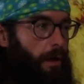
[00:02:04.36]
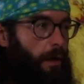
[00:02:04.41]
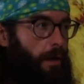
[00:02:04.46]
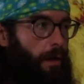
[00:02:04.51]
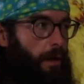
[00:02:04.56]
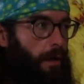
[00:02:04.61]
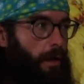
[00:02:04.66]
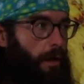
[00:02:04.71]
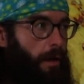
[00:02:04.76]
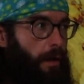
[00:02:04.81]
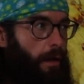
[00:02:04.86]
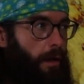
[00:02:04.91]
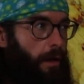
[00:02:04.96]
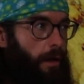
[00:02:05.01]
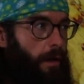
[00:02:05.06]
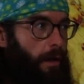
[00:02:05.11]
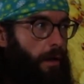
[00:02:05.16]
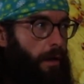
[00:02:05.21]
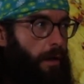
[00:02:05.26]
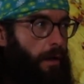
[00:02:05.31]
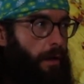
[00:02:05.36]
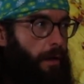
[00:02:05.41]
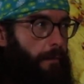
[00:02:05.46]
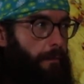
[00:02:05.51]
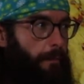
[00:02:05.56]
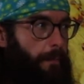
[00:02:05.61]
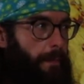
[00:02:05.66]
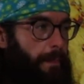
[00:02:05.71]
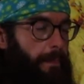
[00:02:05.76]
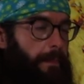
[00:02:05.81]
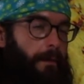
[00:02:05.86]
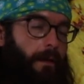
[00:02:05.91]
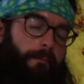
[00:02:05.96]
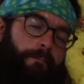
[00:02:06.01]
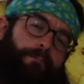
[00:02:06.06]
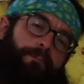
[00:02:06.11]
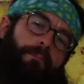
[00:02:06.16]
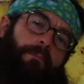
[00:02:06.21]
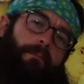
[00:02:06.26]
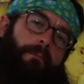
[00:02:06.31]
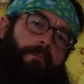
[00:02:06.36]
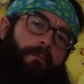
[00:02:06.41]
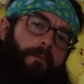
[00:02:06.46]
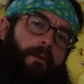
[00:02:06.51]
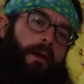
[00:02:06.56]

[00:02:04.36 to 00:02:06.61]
Nothing is said.